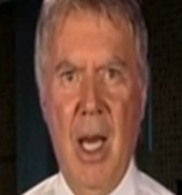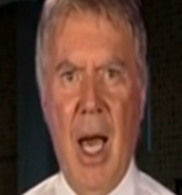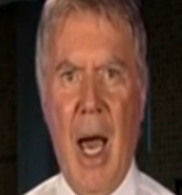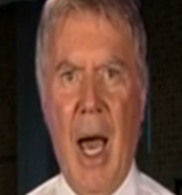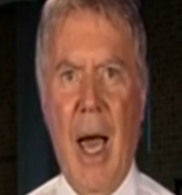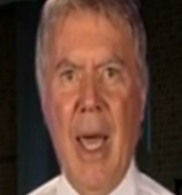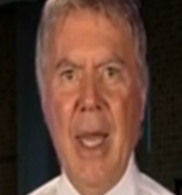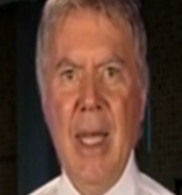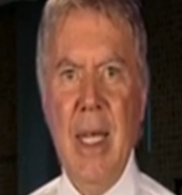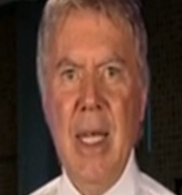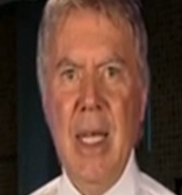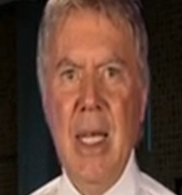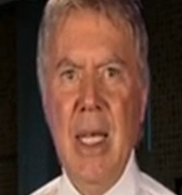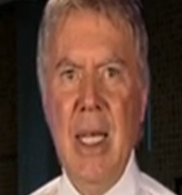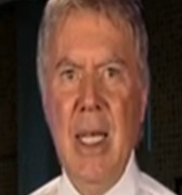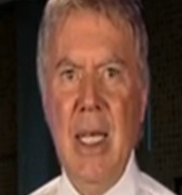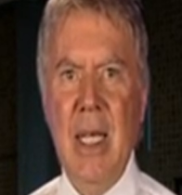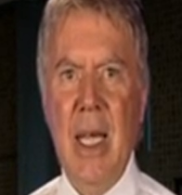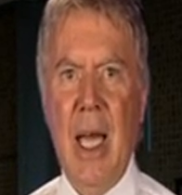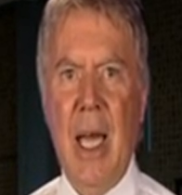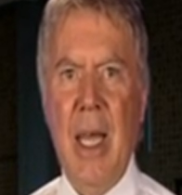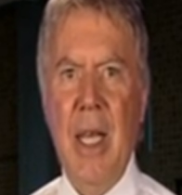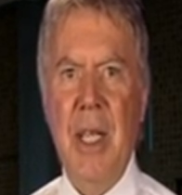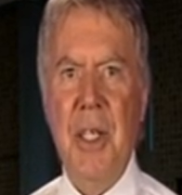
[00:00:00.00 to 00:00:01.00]

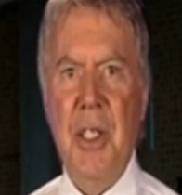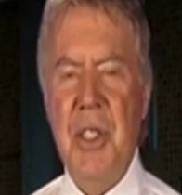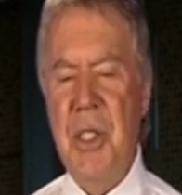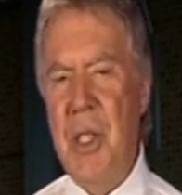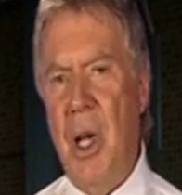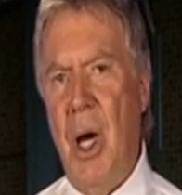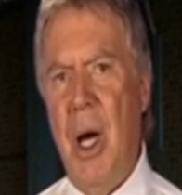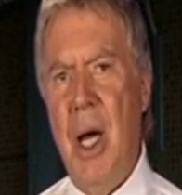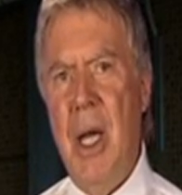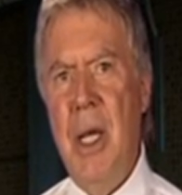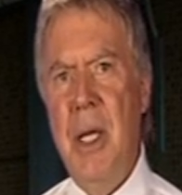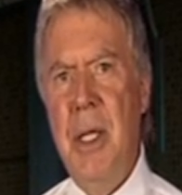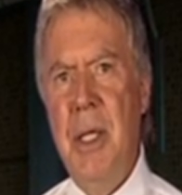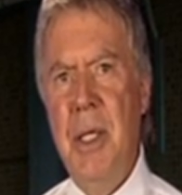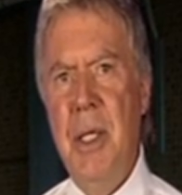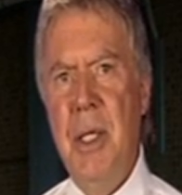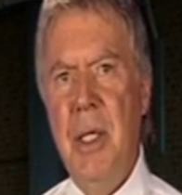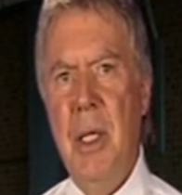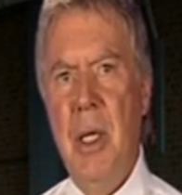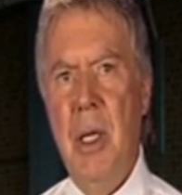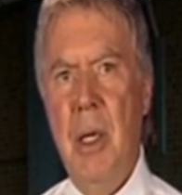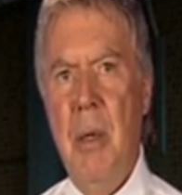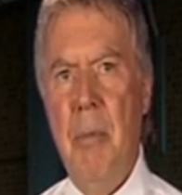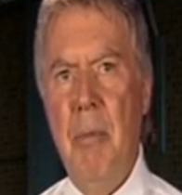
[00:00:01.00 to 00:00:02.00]
AEA designed,
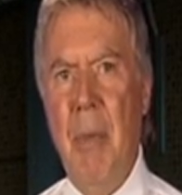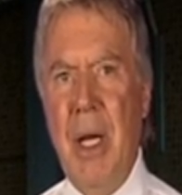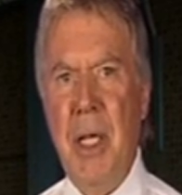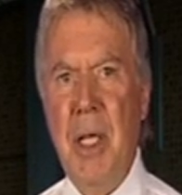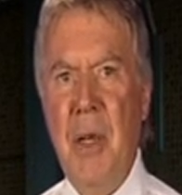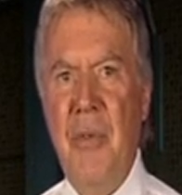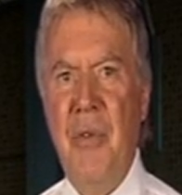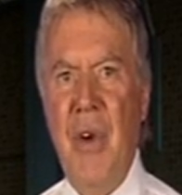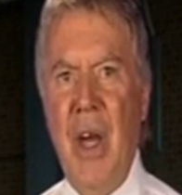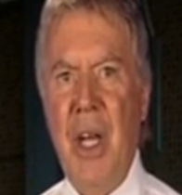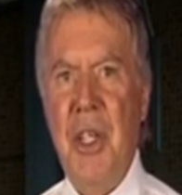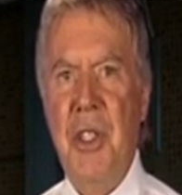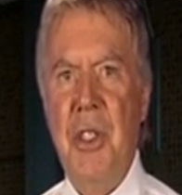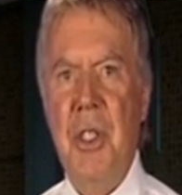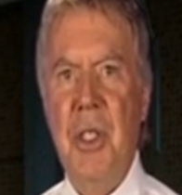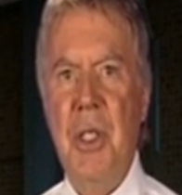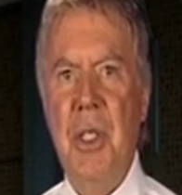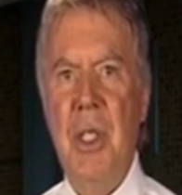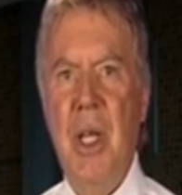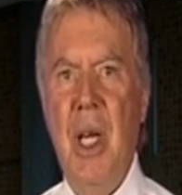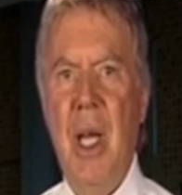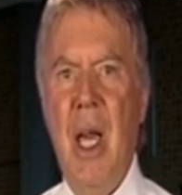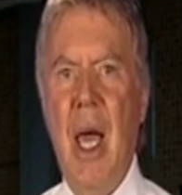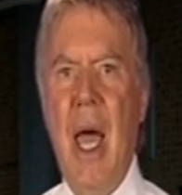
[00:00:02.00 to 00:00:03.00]

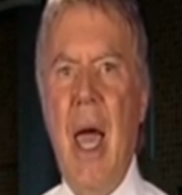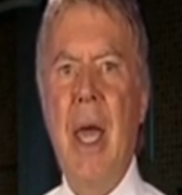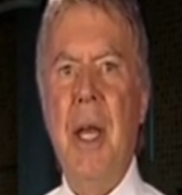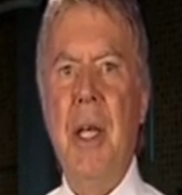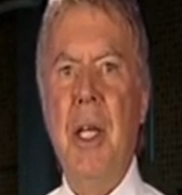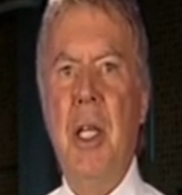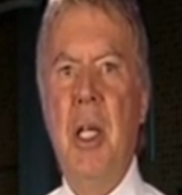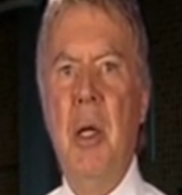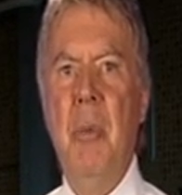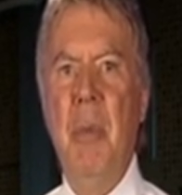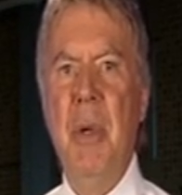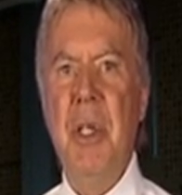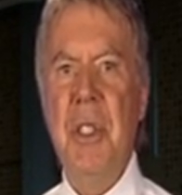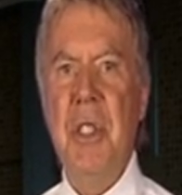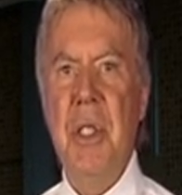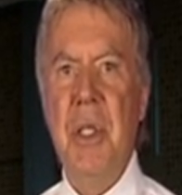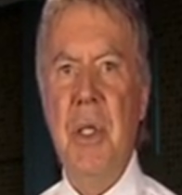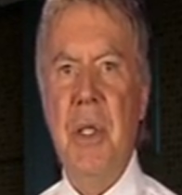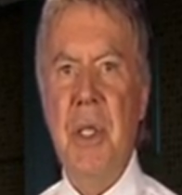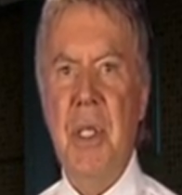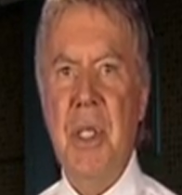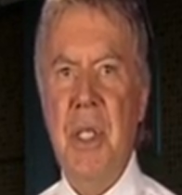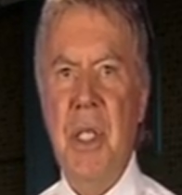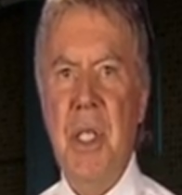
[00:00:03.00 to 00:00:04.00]
manufactured and
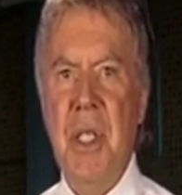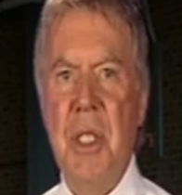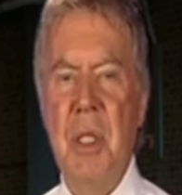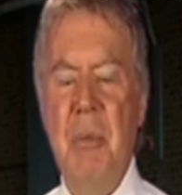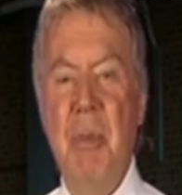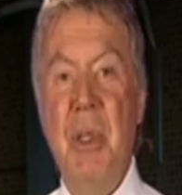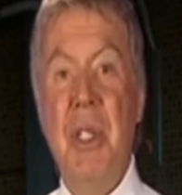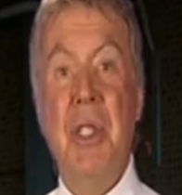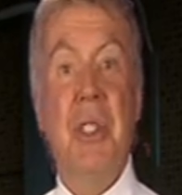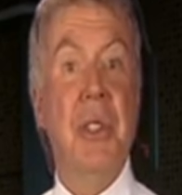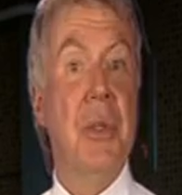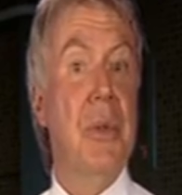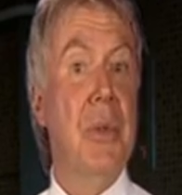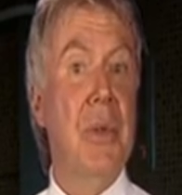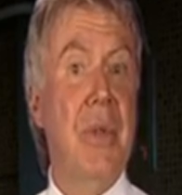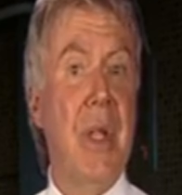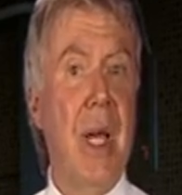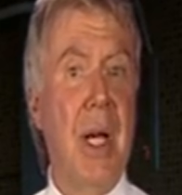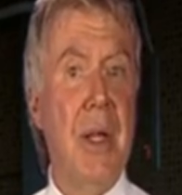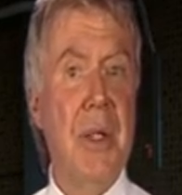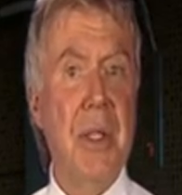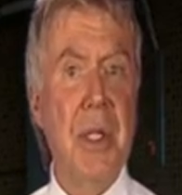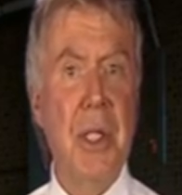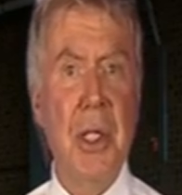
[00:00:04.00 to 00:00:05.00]
commissioned the system in
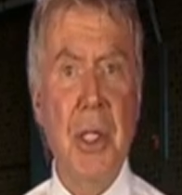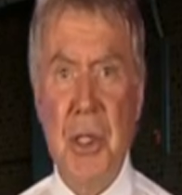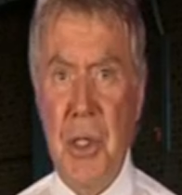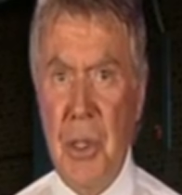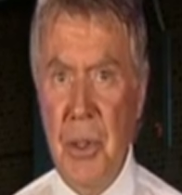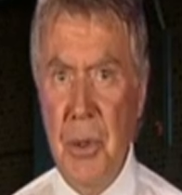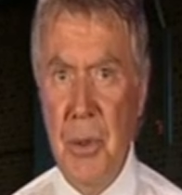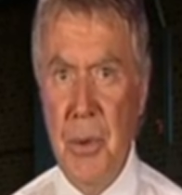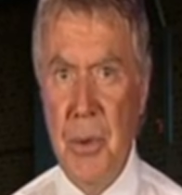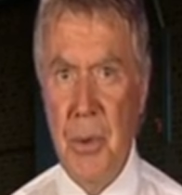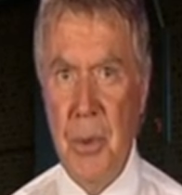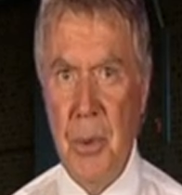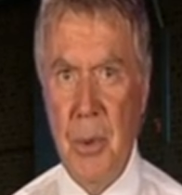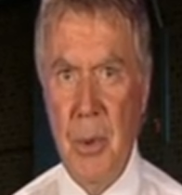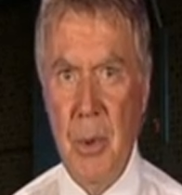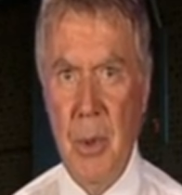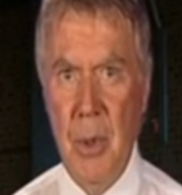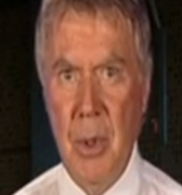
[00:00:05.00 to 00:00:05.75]
2002.